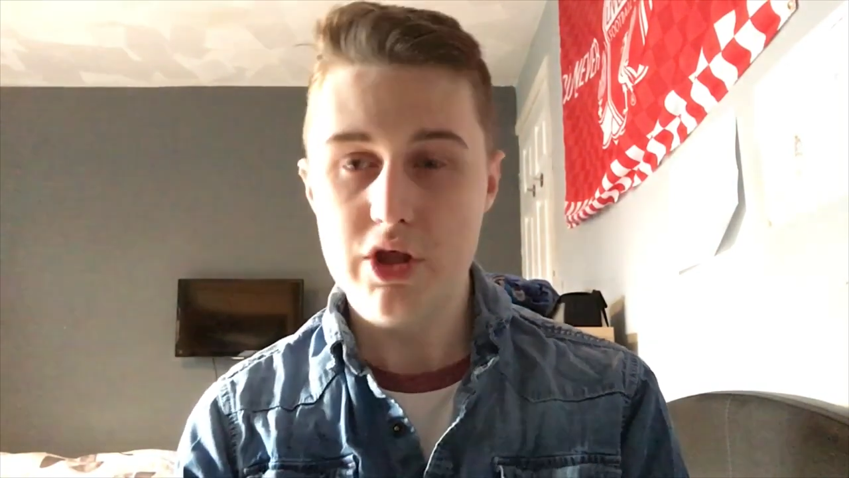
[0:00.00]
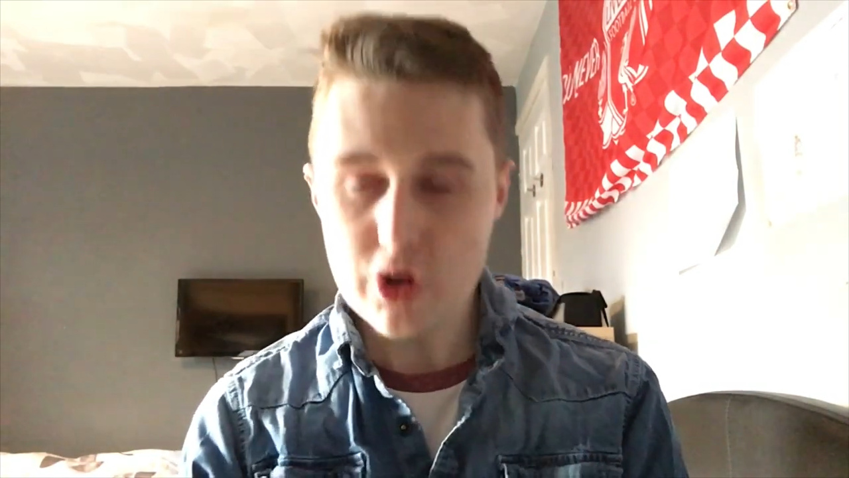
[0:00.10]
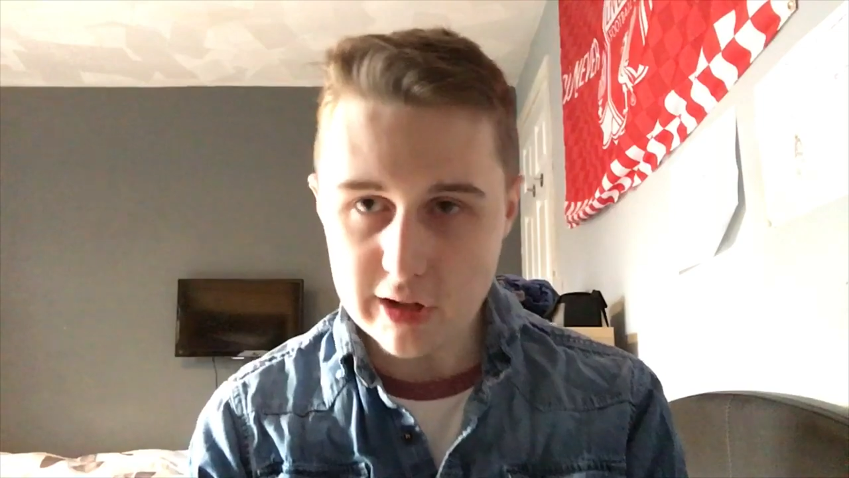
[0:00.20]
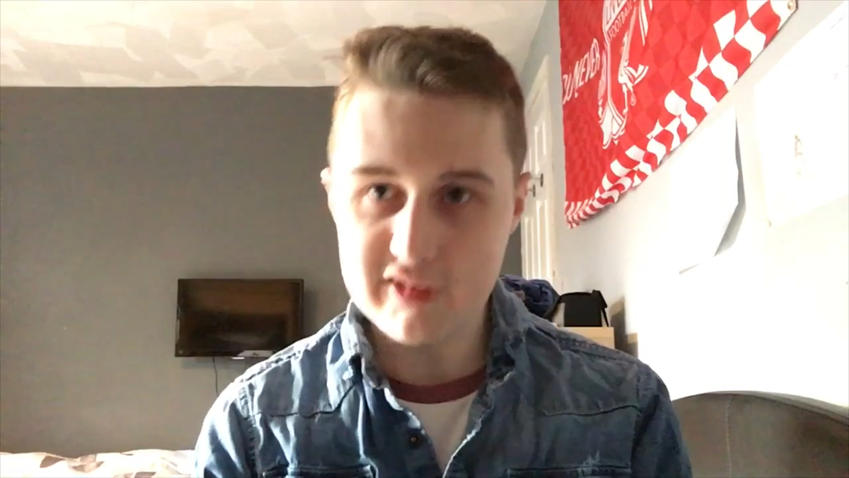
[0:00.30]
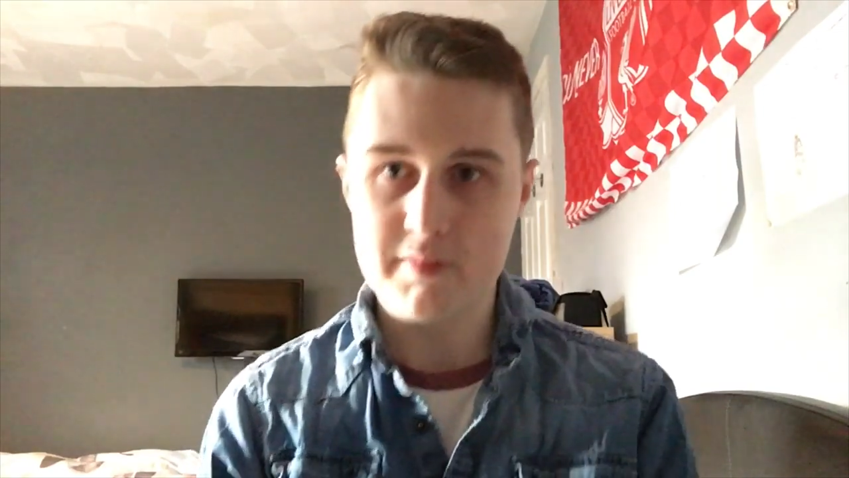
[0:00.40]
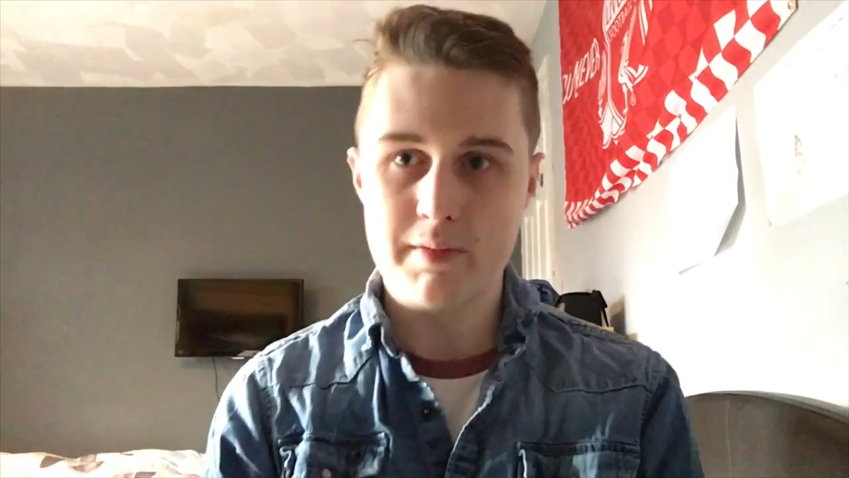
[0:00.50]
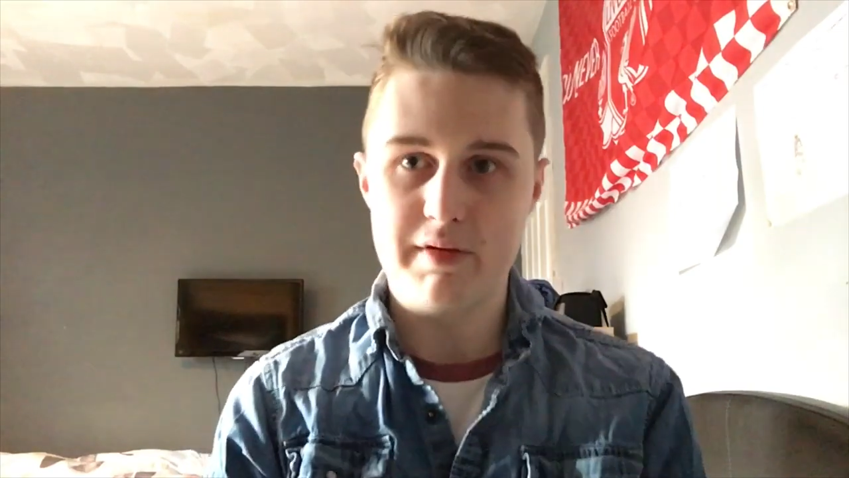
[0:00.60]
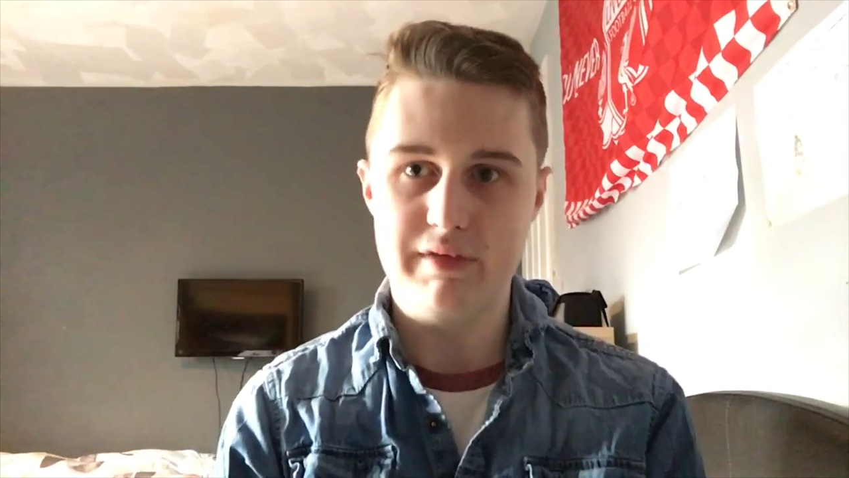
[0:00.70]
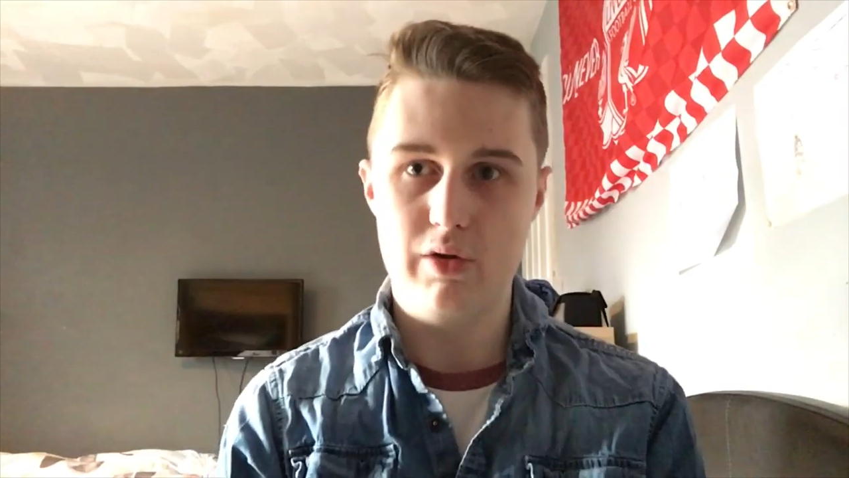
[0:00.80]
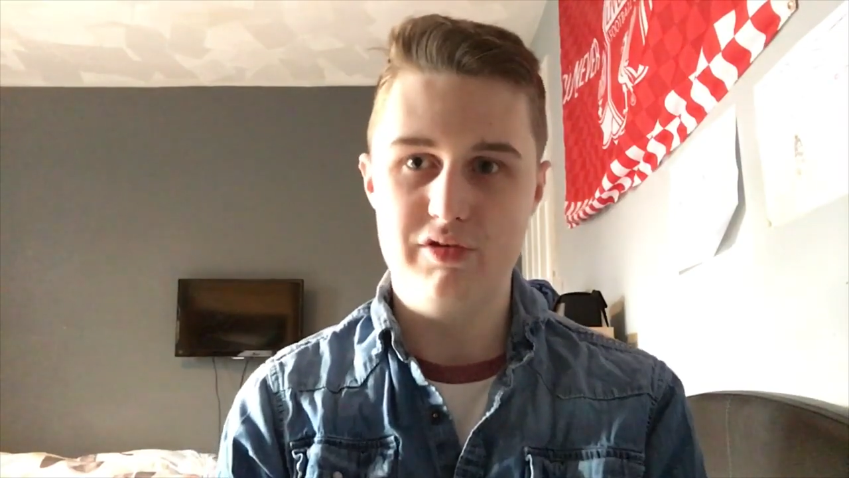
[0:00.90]
you guys have been my
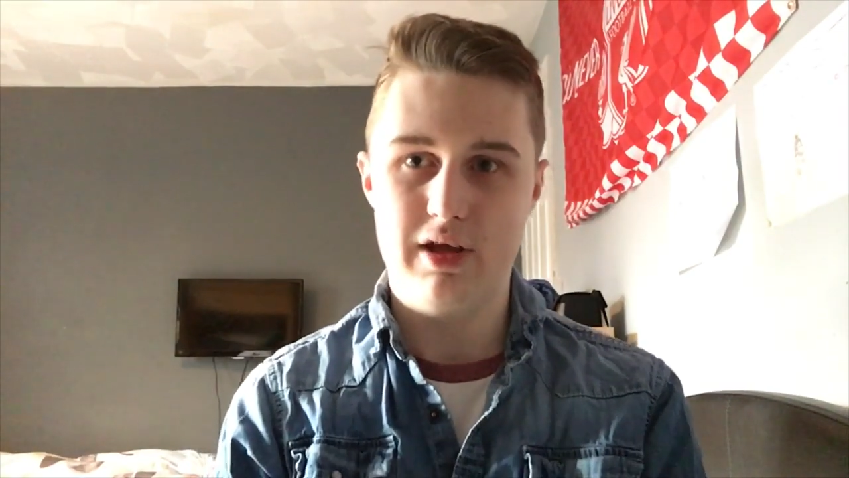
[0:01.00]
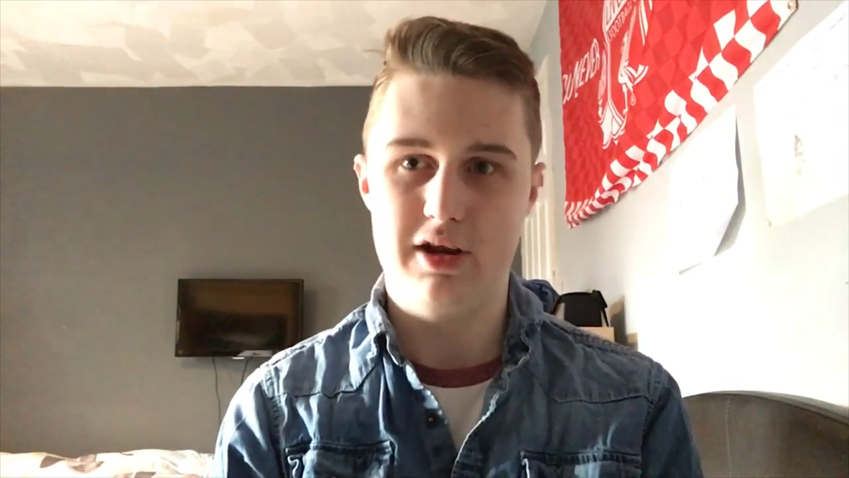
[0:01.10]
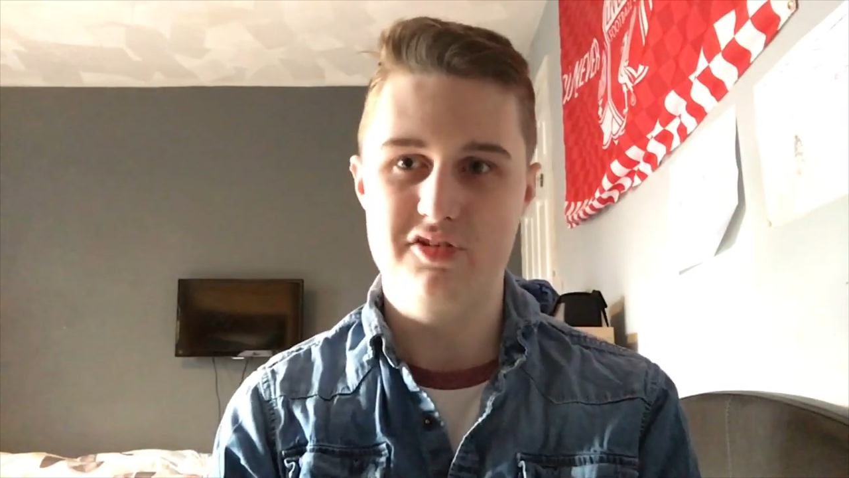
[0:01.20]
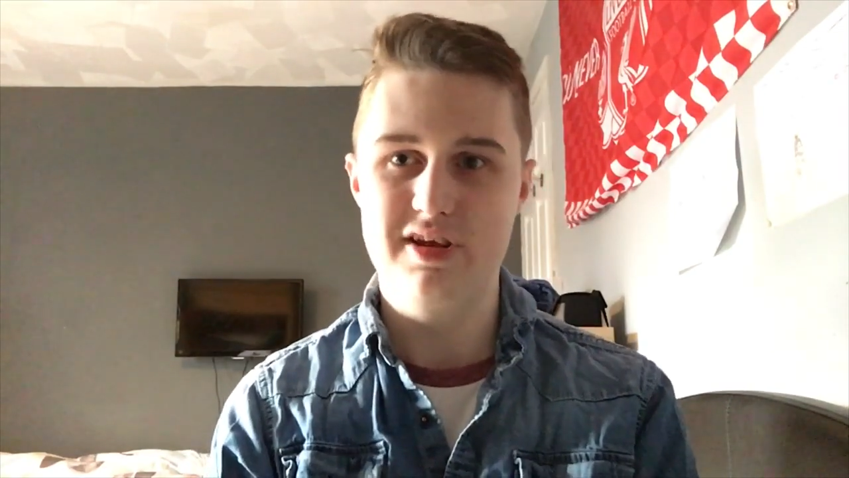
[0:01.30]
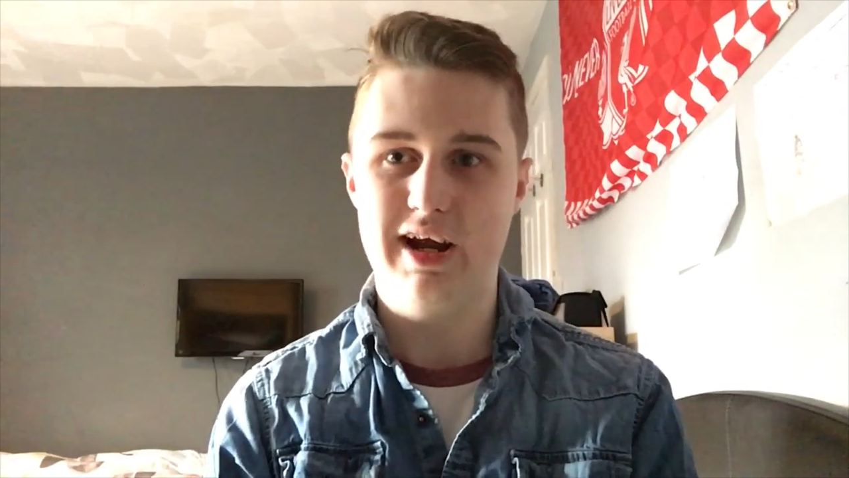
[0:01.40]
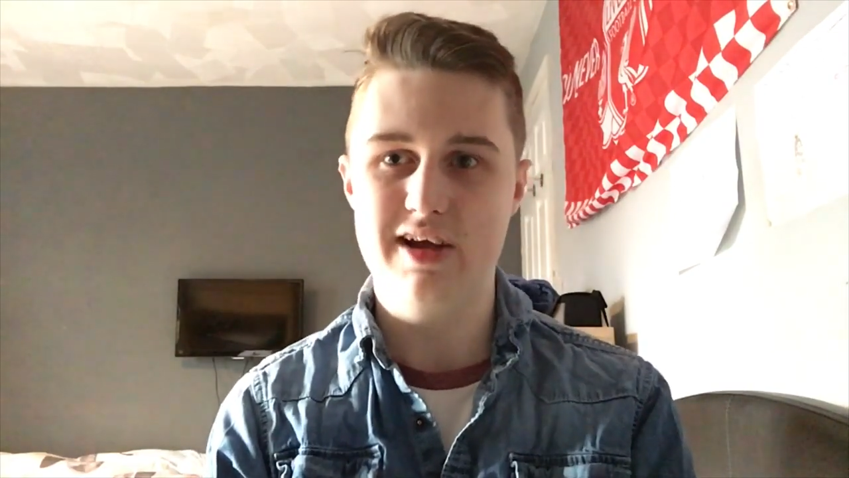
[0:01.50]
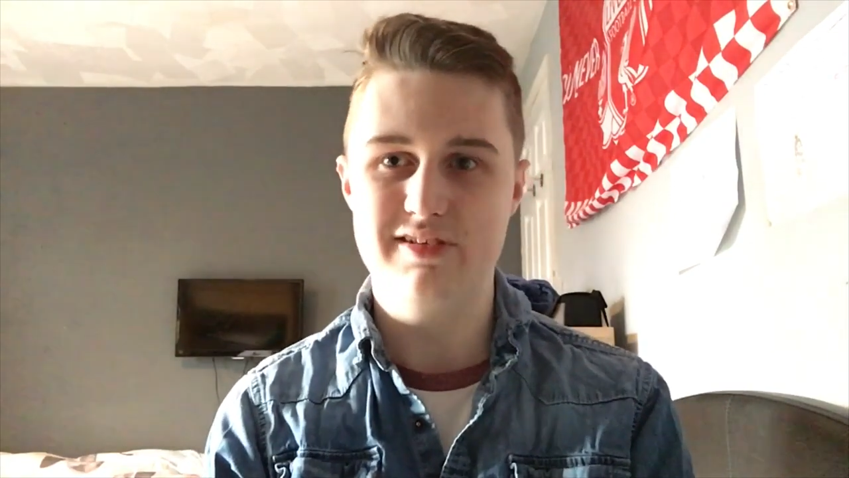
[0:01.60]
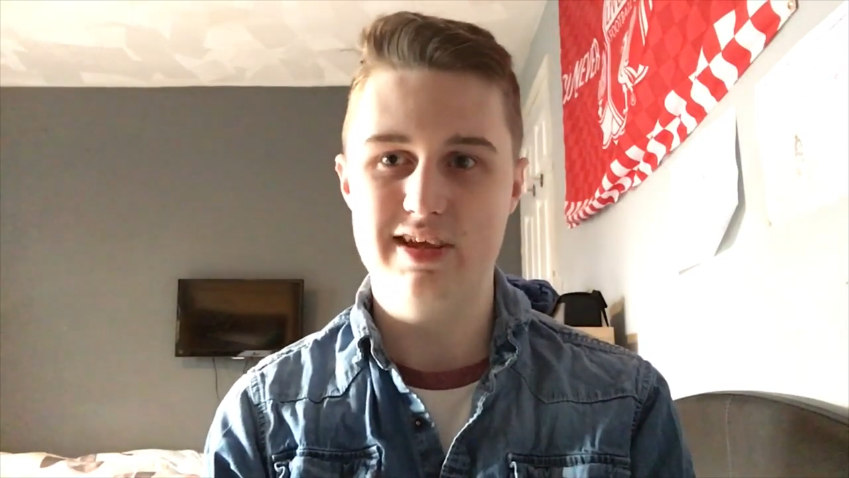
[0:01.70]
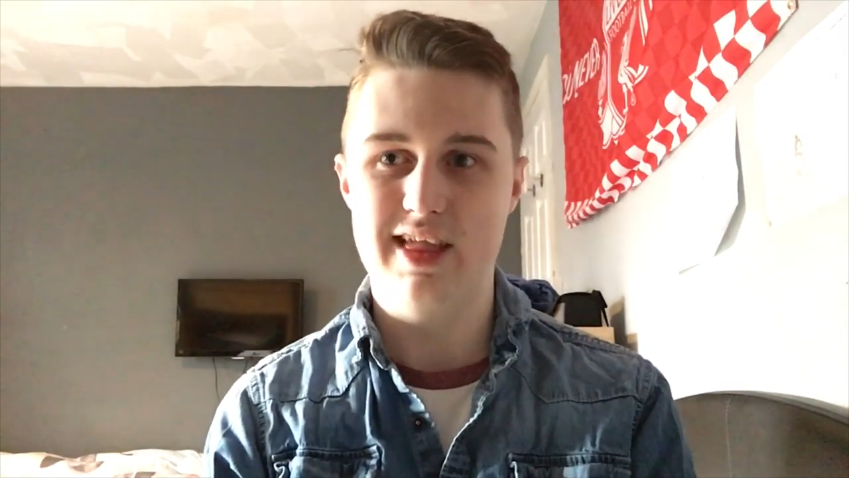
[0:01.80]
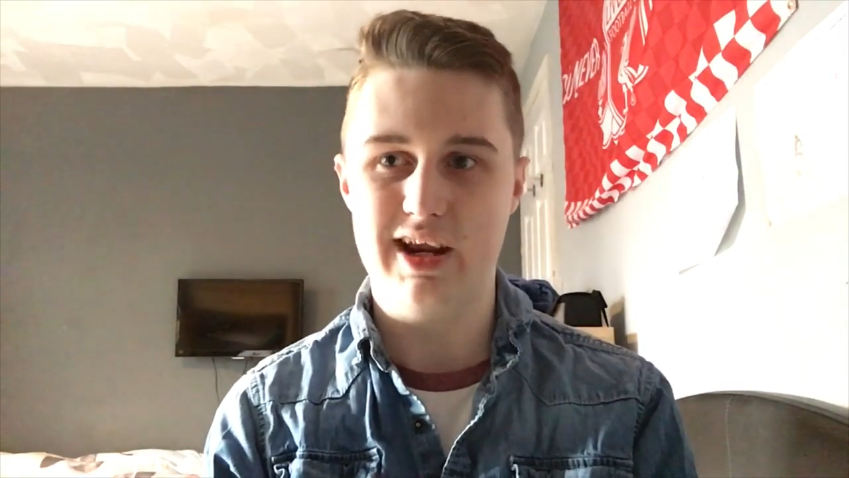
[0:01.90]
viewers, and I'll see you guys
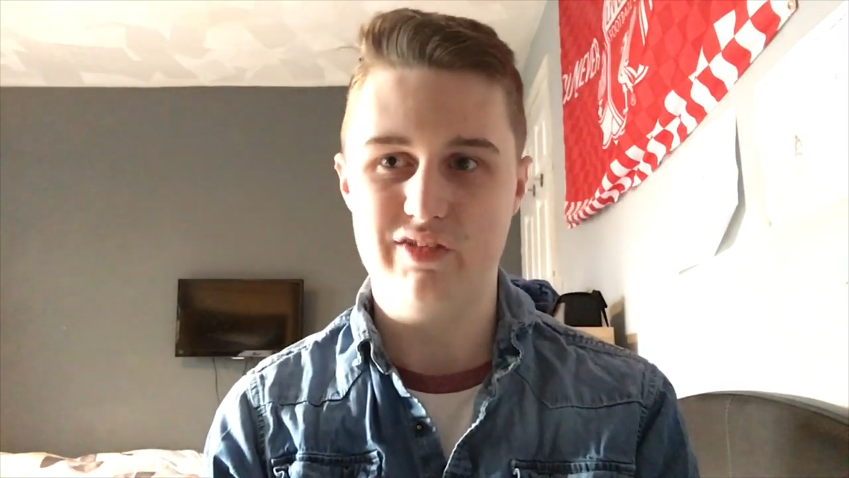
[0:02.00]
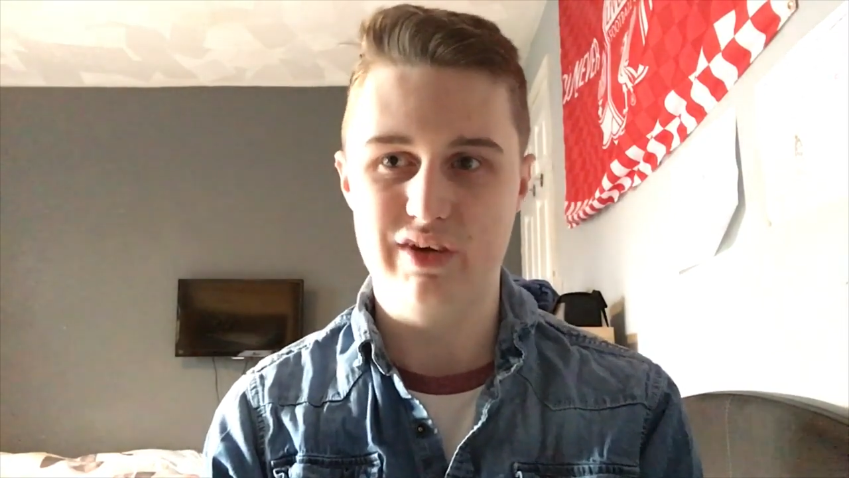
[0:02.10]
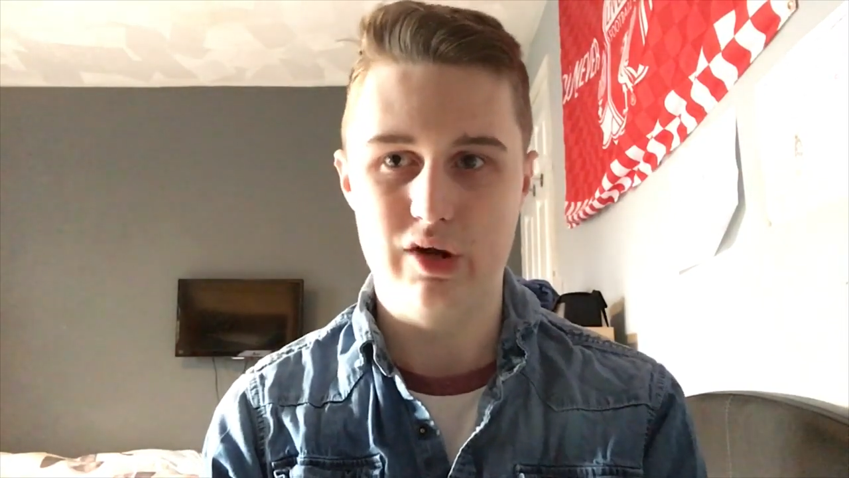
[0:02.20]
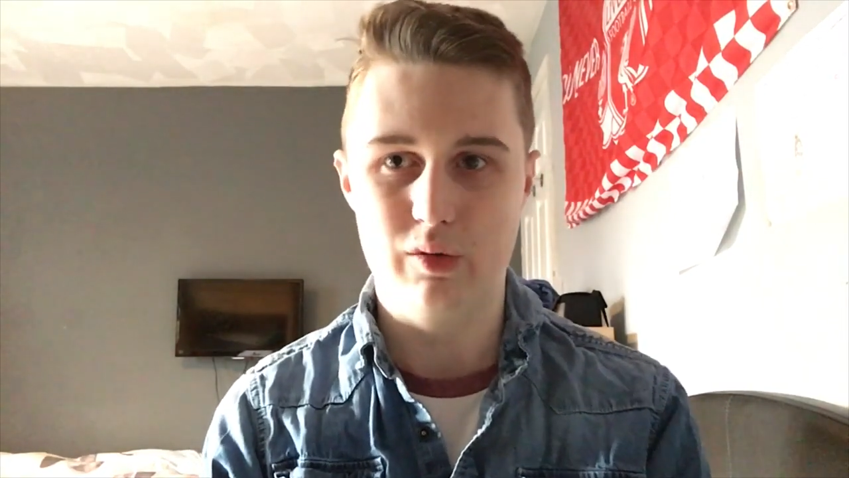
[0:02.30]
in the next video.